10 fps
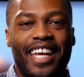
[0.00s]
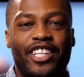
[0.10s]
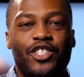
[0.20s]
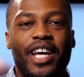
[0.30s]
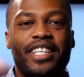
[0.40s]

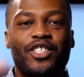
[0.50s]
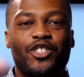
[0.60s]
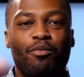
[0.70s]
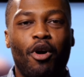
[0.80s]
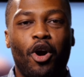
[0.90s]
Catch
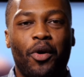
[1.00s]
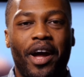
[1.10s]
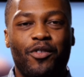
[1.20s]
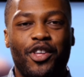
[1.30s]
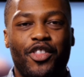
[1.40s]
Texas Tomorrow
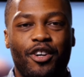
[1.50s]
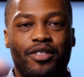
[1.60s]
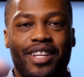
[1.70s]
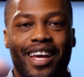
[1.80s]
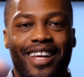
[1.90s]
every
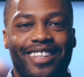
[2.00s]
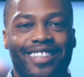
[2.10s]
Thursday.